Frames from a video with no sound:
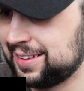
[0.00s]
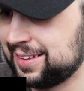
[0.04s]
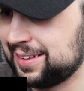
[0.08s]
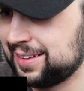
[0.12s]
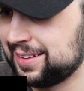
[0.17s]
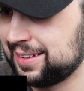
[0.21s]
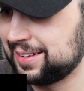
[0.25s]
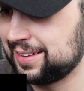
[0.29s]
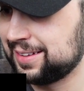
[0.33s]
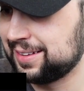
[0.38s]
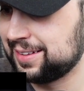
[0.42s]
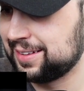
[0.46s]

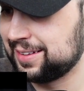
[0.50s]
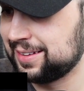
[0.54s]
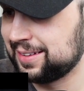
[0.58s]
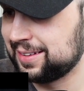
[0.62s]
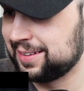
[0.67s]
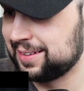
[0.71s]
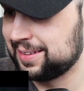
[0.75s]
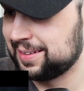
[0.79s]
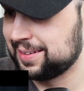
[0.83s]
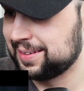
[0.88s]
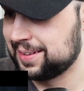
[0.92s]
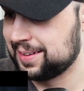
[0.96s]
As heir
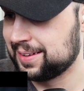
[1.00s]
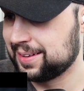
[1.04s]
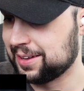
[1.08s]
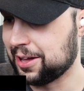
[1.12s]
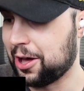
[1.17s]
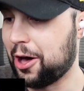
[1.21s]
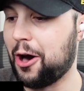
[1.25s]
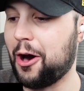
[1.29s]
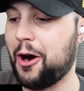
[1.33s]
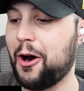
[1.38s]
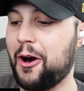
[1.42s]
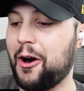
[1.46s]
to the
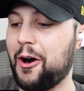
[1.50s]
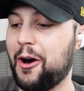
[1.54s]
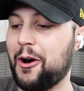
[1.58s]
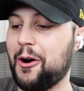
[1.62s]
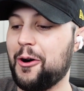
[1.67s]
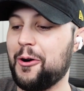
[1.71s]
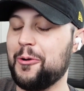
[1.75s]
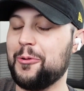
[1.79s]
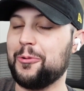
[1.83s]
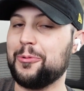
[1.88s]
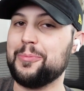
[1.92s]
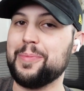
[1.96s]
Empire.
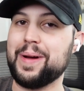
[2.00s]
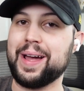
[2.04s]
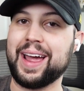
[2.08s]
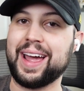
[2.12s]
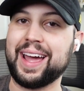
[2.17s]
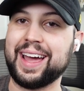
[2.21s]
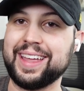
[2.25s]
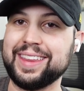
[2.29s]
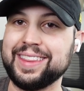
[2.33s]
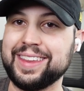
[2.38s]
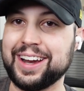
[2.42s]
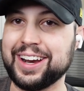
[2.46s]
Oh
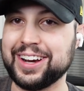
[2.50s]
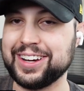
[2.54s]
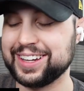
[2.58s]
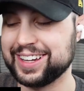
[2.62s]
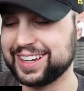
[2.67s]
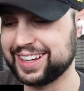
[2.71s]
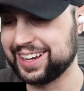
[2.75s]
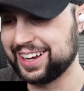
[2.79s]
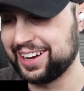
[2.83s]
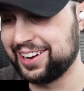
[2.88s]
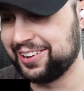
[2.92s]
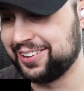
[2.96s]
man, there
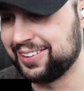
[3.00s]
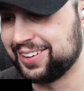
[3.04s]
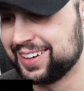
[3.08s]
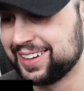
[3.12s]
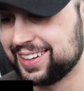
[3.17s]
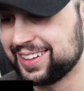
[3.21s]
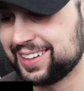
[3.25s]
you go.